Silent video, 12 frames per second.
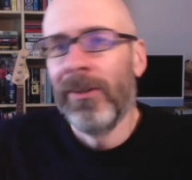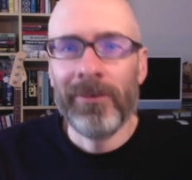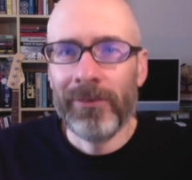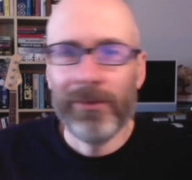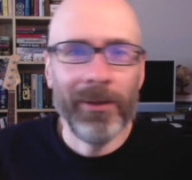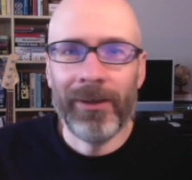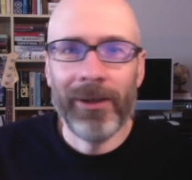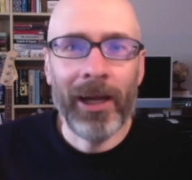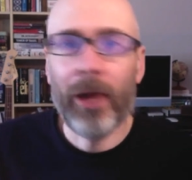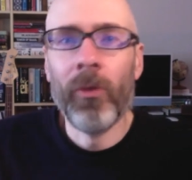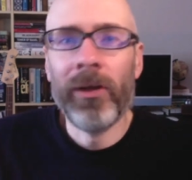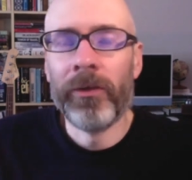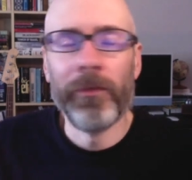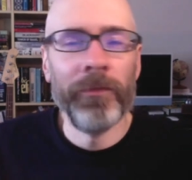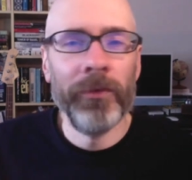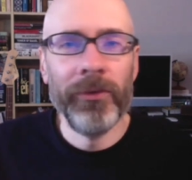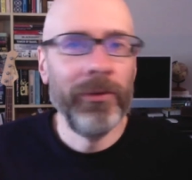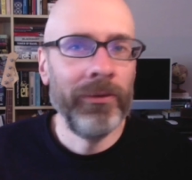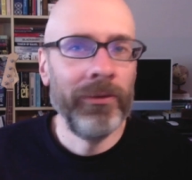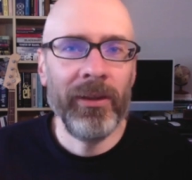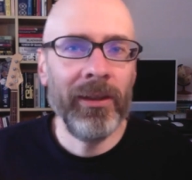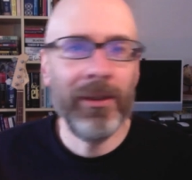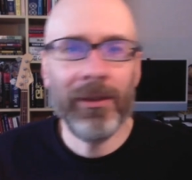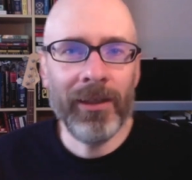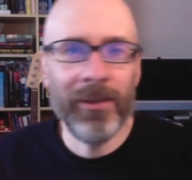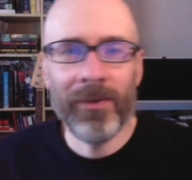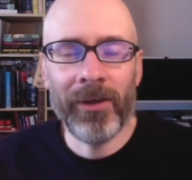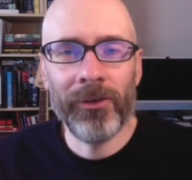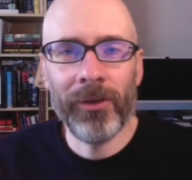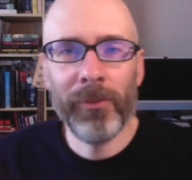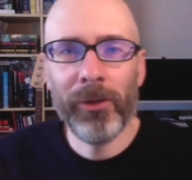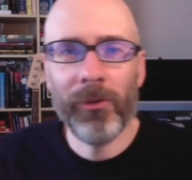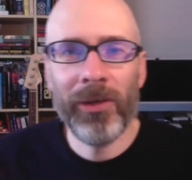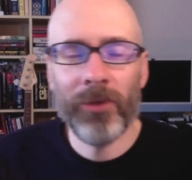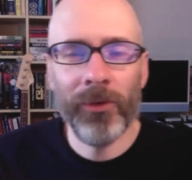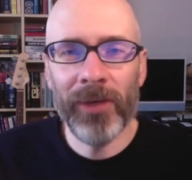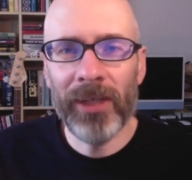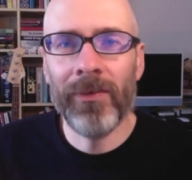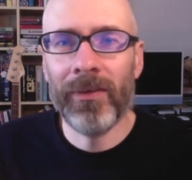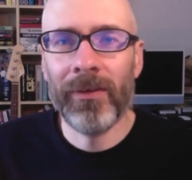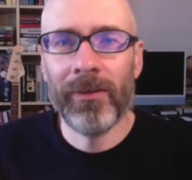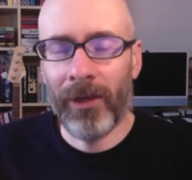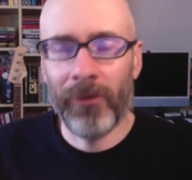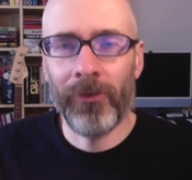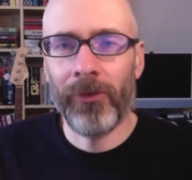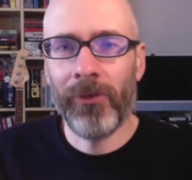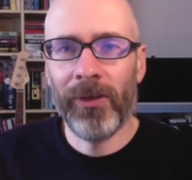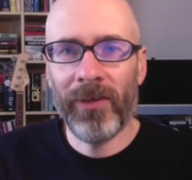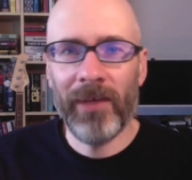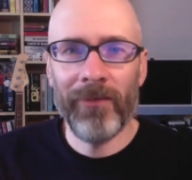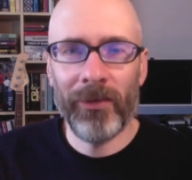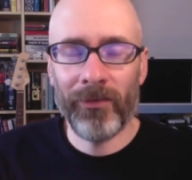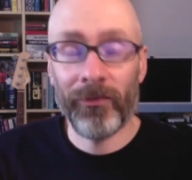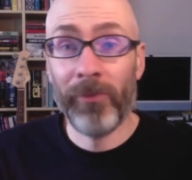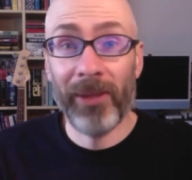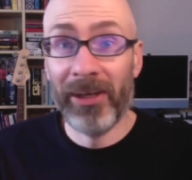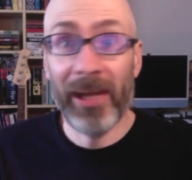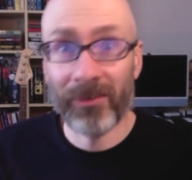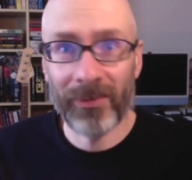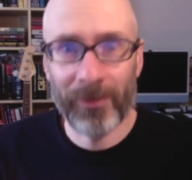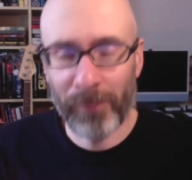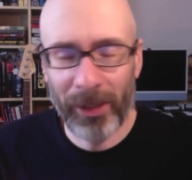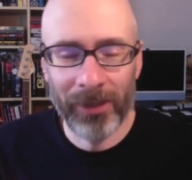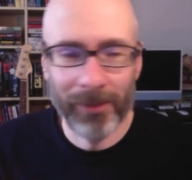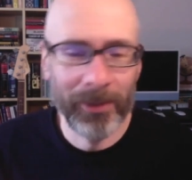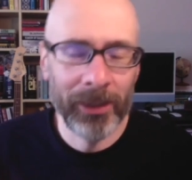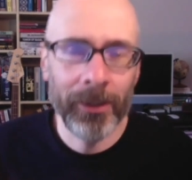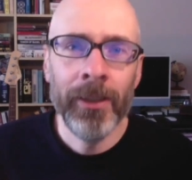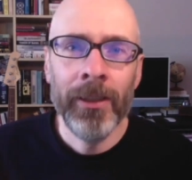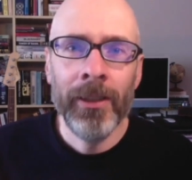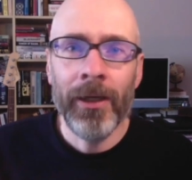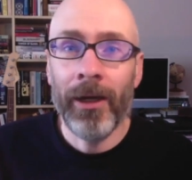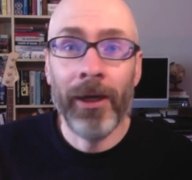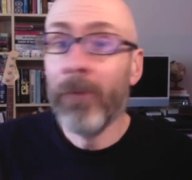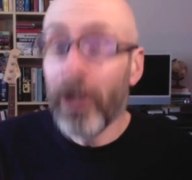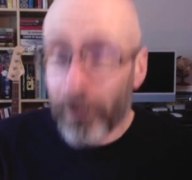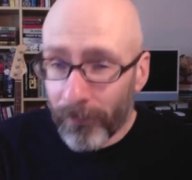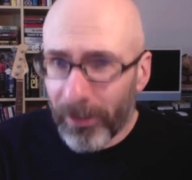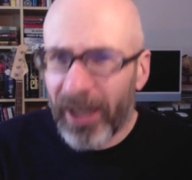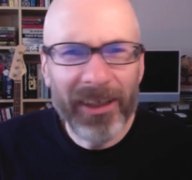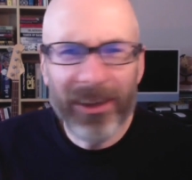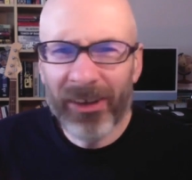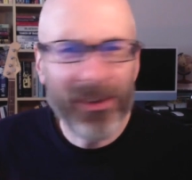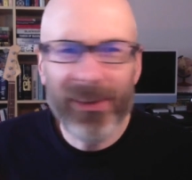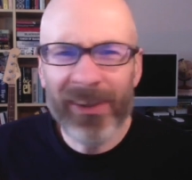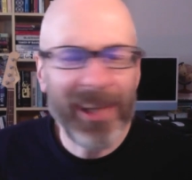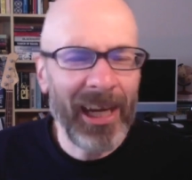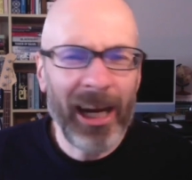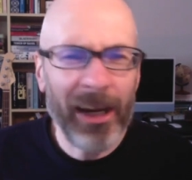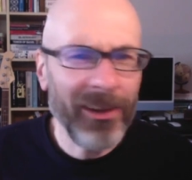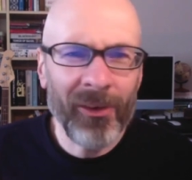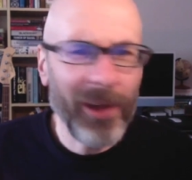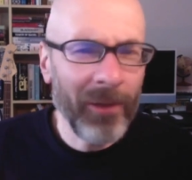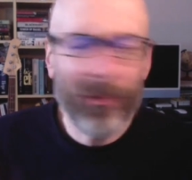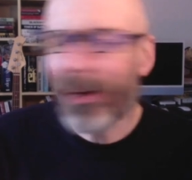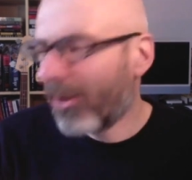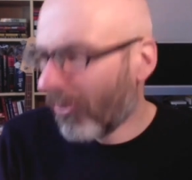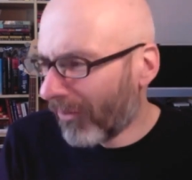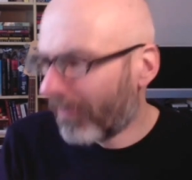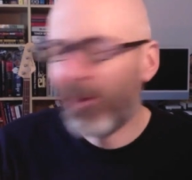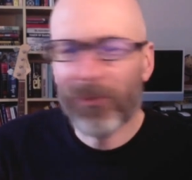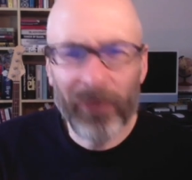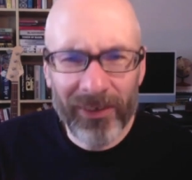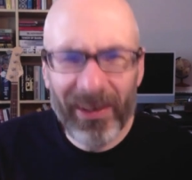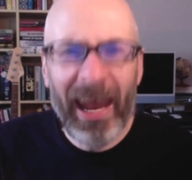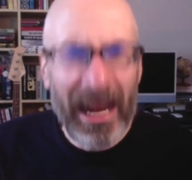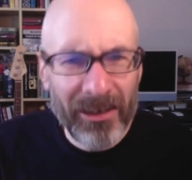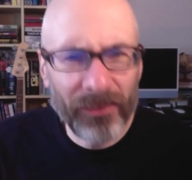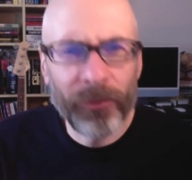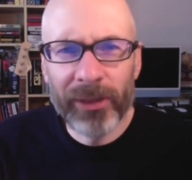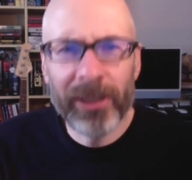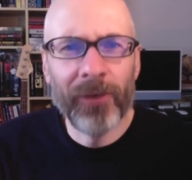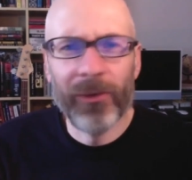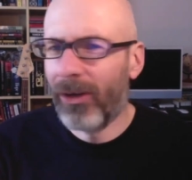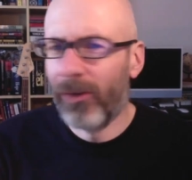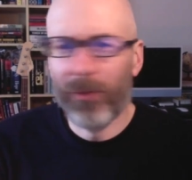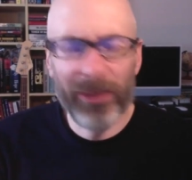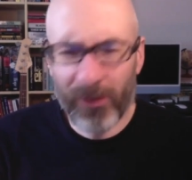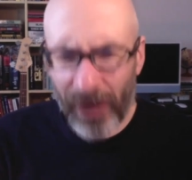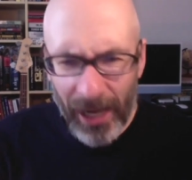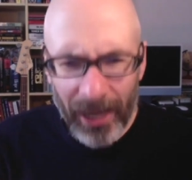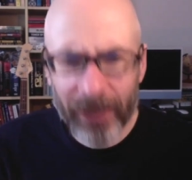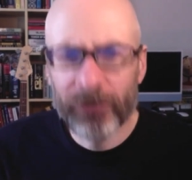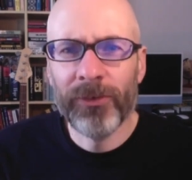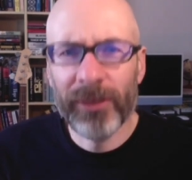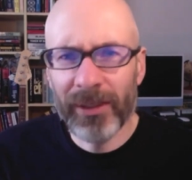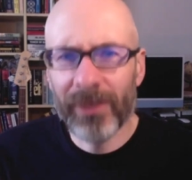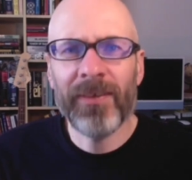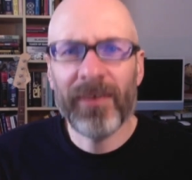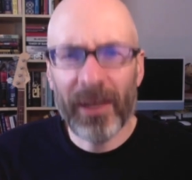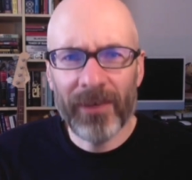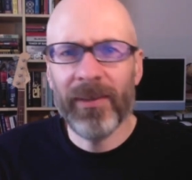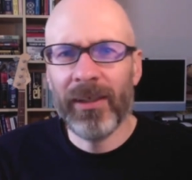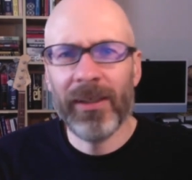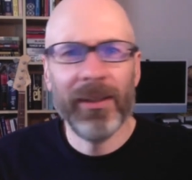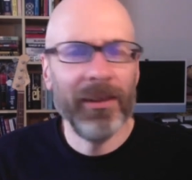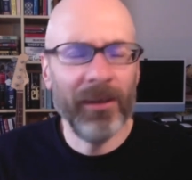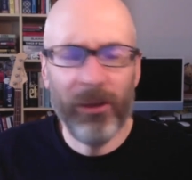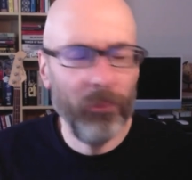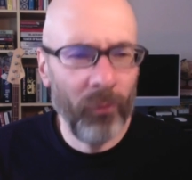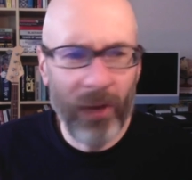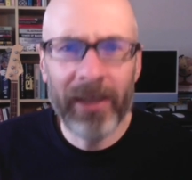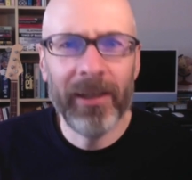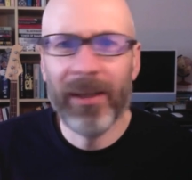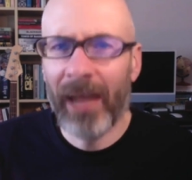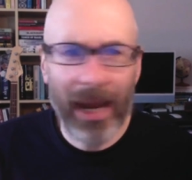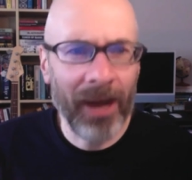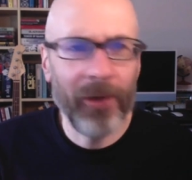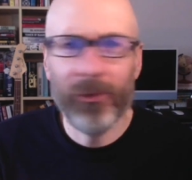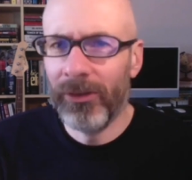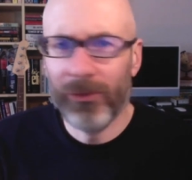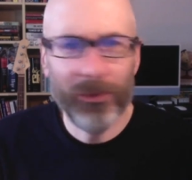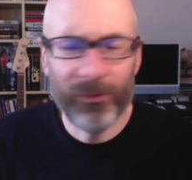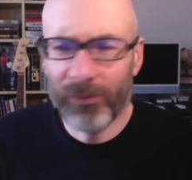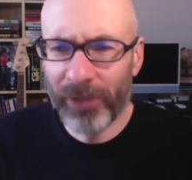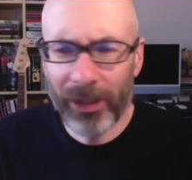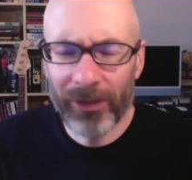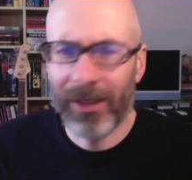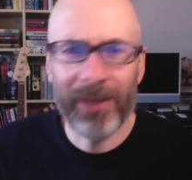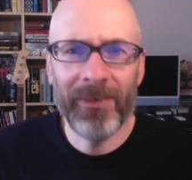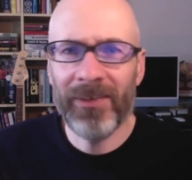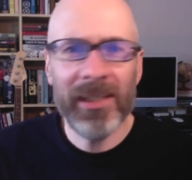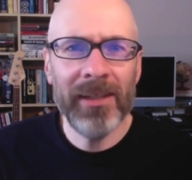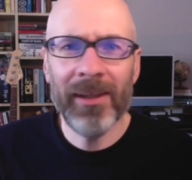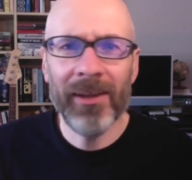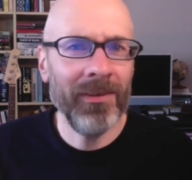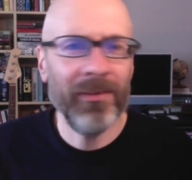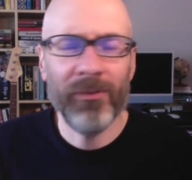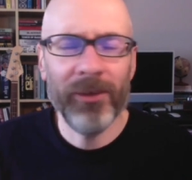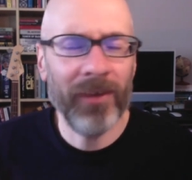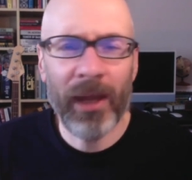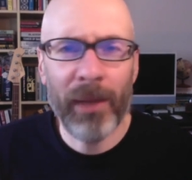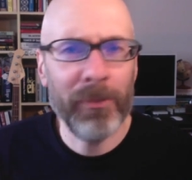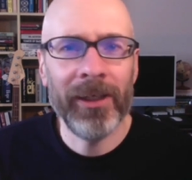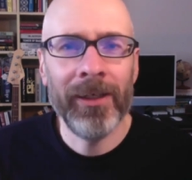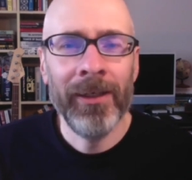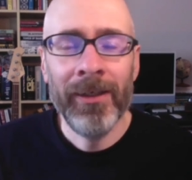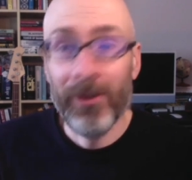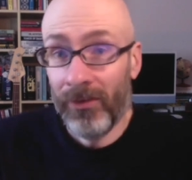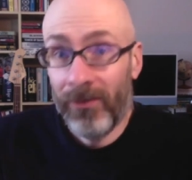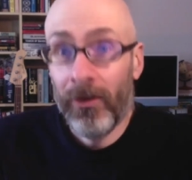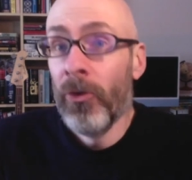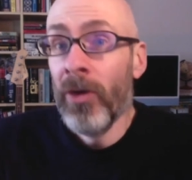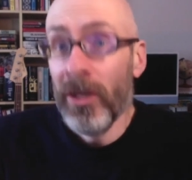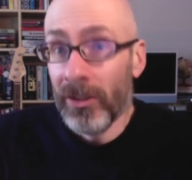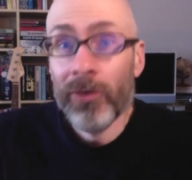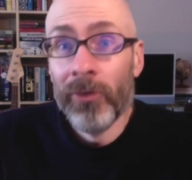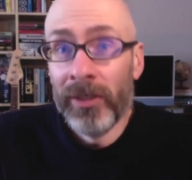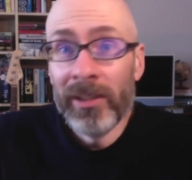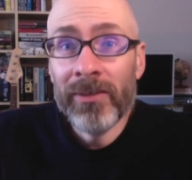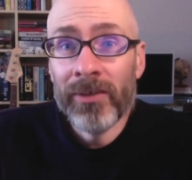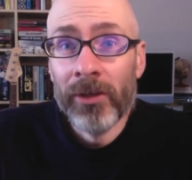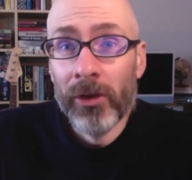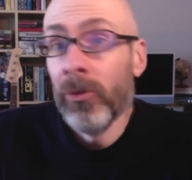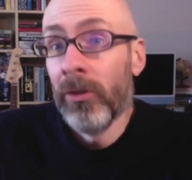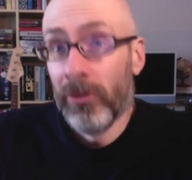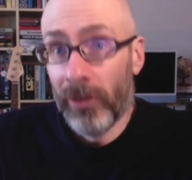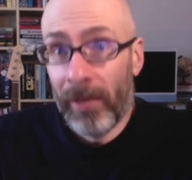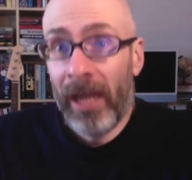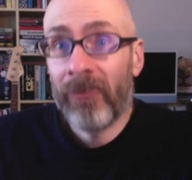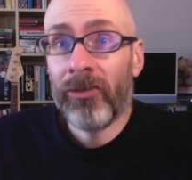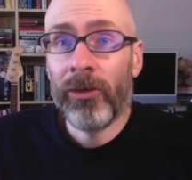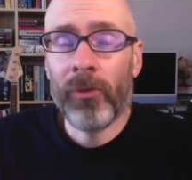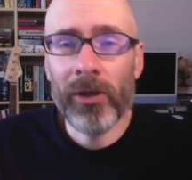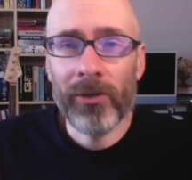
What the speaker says: how wonderful the entire WHO is and how they're going to save us from the next pandemic. But no, okay, I want to know about what's actually going on, what they're actually discussing and when and how, and can I see this? What's happening? So you would need to know the magic words.